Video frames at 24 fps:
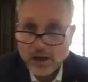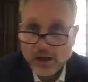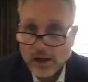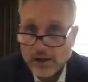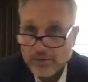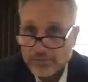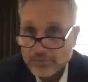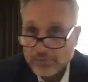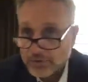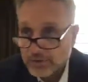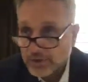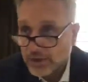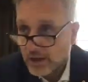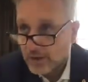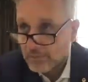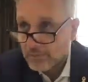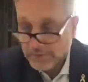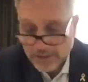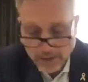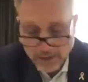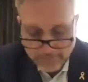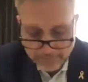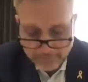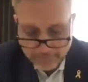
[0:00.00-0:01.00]

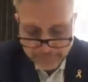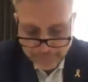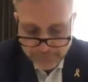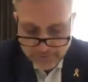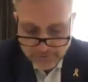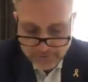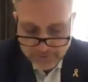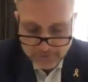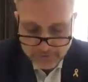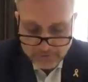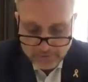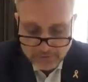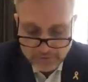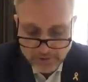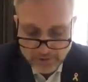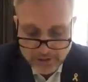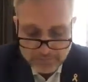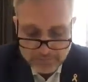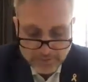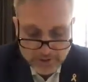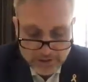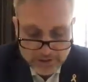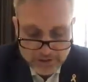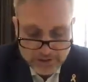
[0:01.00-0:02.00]
Amidah. So look
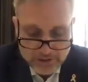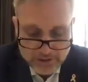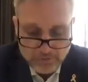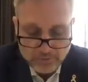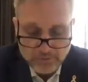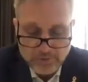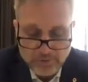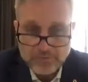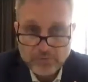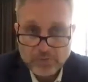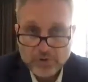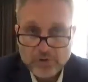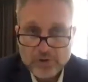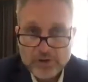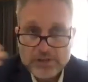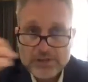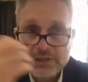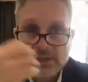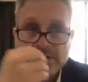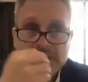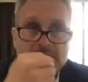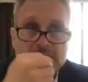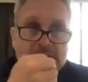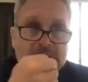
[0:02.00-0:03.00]
at page
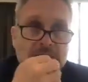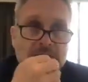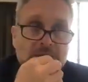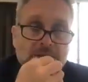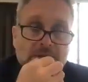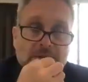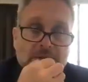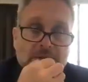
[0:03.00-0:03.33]
346.